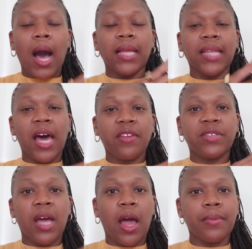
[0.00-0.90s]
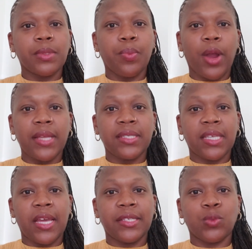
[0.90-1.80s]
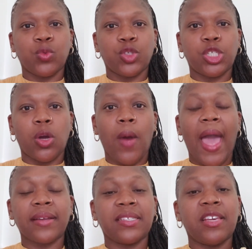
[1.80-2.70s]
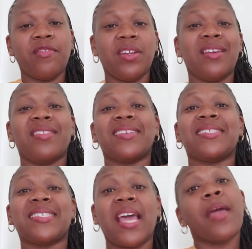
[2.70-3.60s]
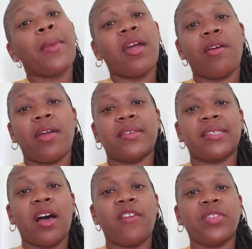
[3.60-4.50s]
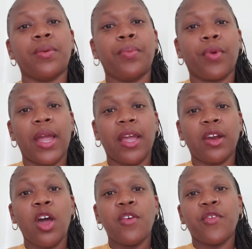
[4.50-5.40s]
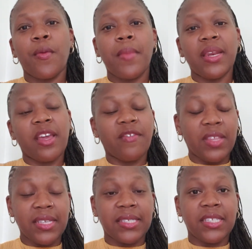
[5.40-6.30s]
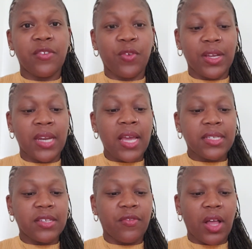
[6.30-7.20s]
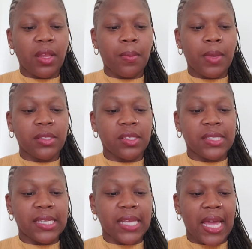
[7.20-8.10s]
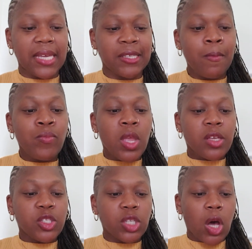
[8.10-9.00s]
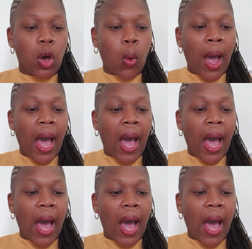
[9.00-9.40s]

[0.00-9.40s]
A lot of times brain scans will show activity in the same areas of the brain for many of these different developmental delays. So